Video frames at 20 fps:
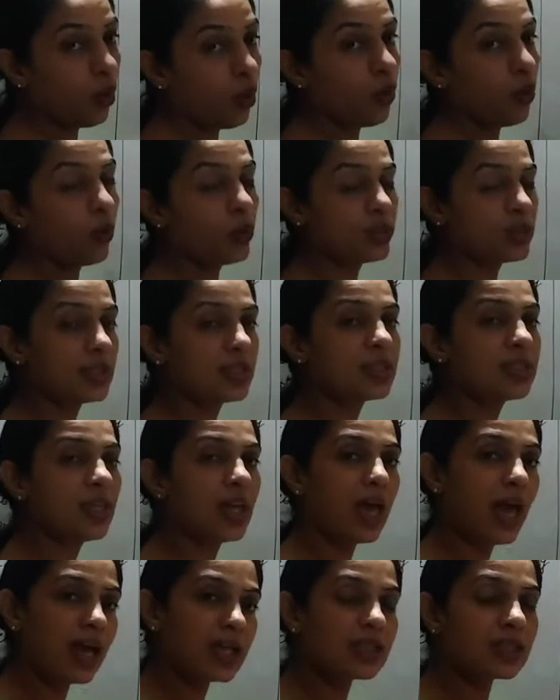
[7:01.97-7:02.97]
which is the
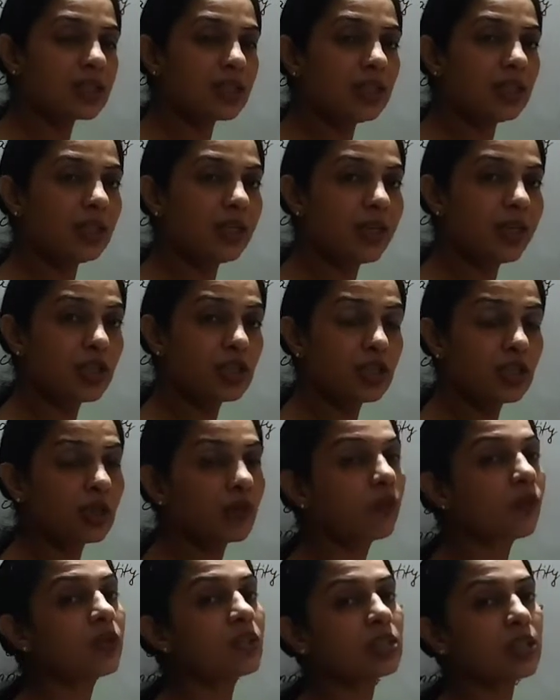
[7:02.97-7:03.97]
acceleration
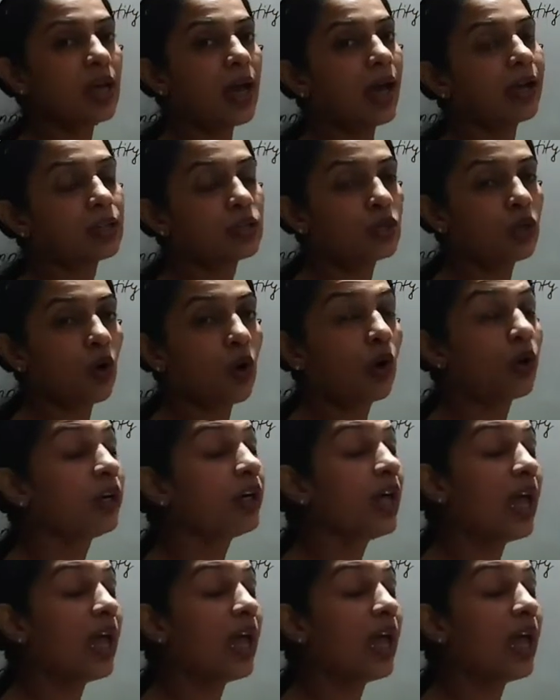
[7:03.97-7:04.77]
which acts on